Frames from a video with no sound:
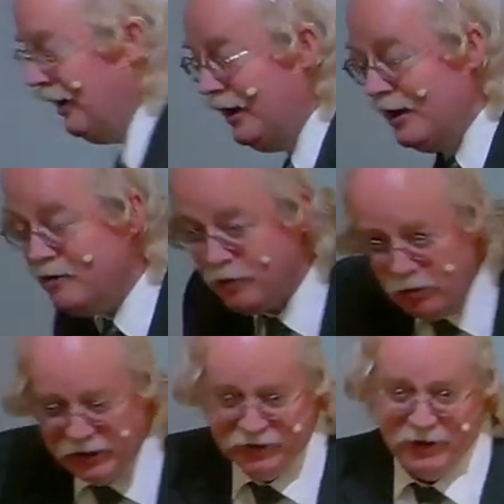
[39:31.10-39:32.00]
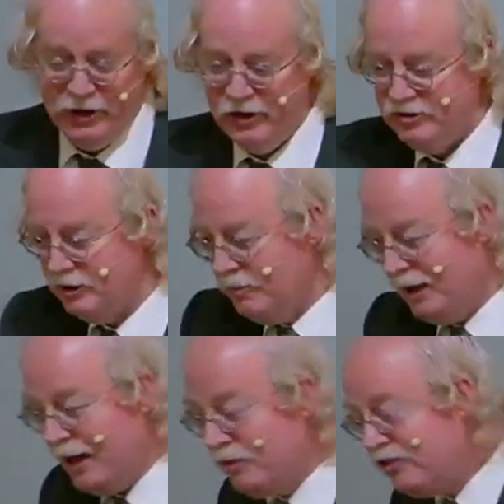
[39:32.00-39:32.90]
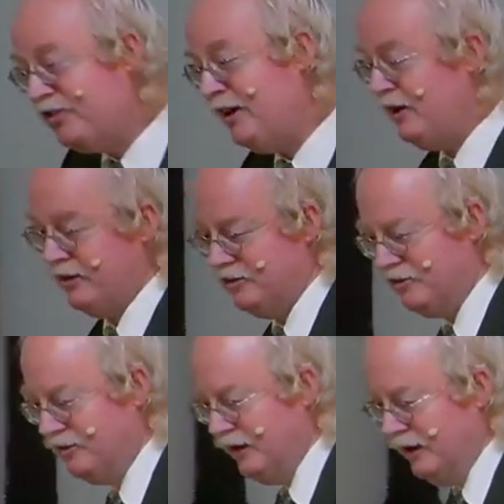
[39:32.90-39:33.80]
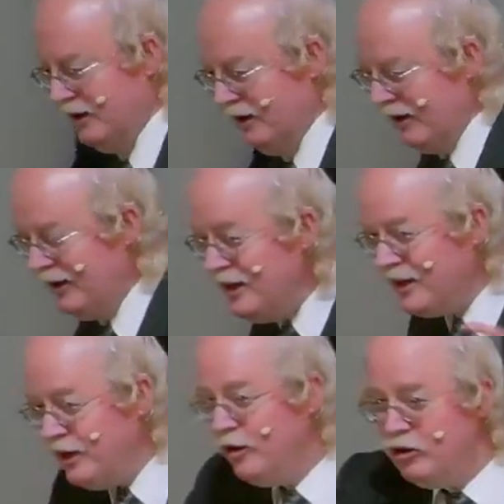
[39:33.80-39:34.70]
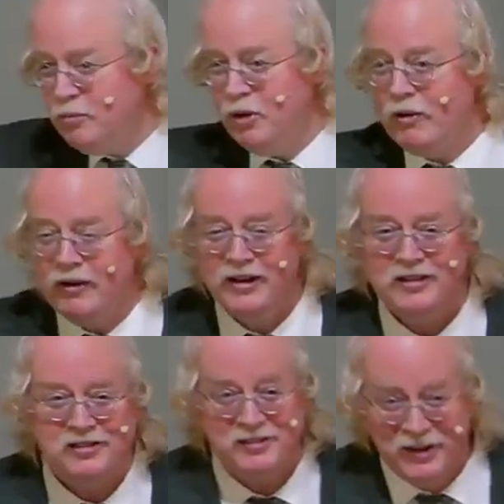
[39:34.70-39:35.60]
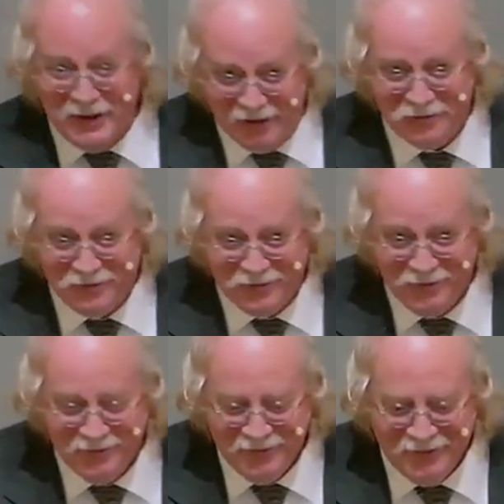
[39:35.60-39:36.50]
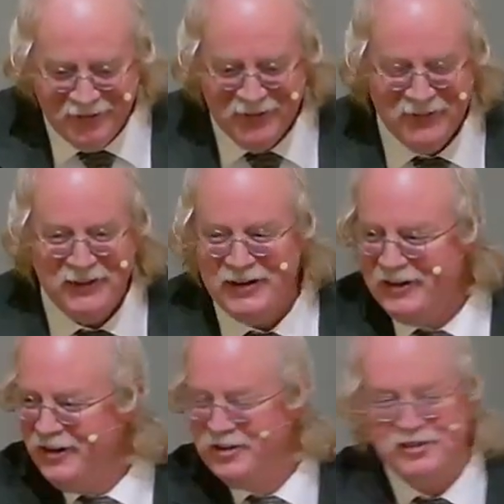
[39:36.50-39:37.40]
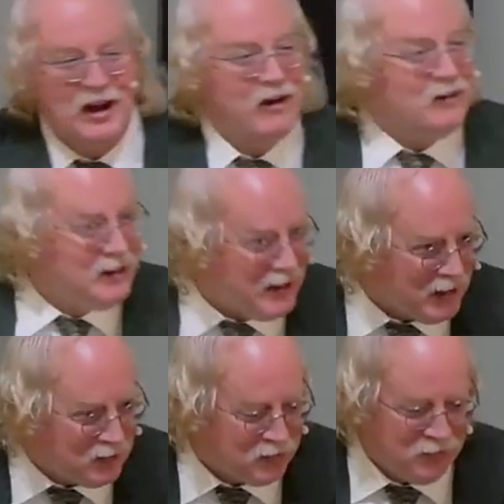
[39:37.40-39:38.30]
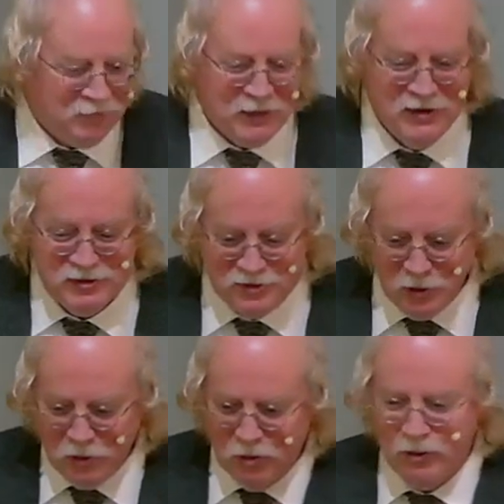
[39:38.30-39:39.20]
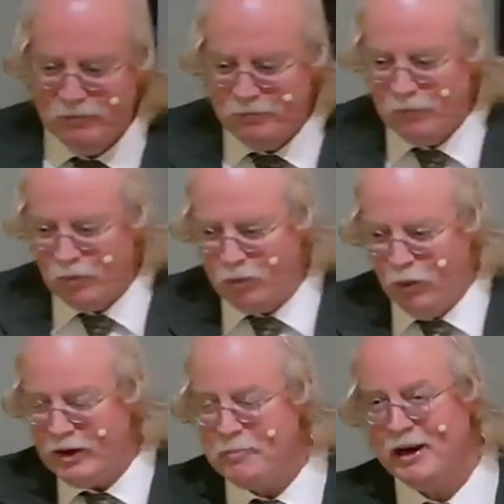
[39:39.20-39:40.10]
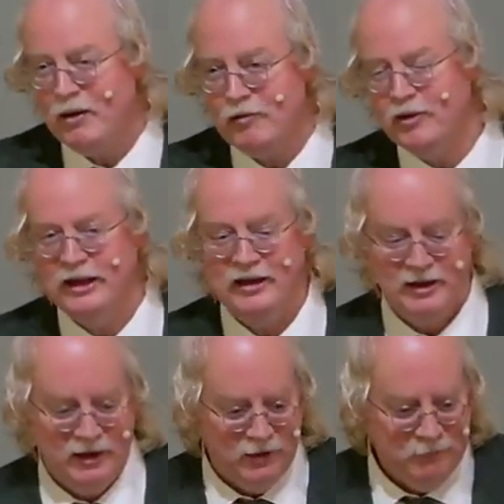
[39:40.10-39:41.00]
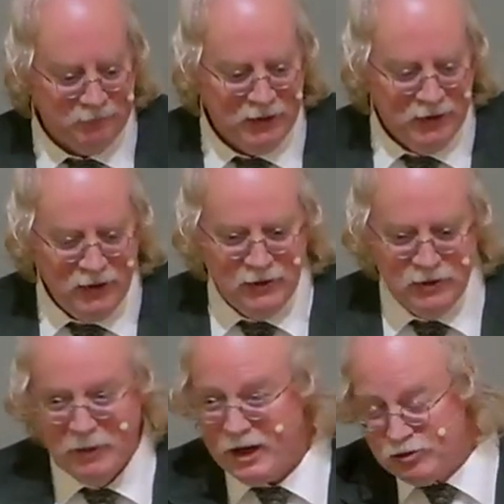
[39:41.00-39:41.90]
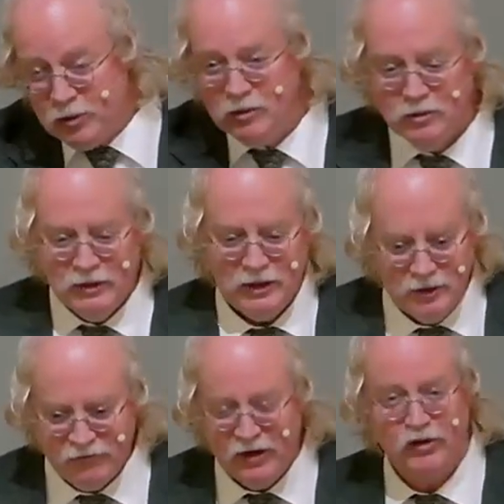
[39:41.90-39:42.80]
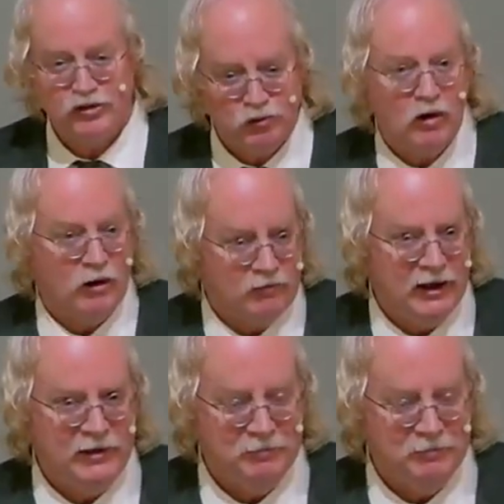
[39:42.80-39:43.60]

Everyone dies. And the Bible says he killed more in his death than in his entire life. So, what a powerful ending. You might as well uh, finish strong, right?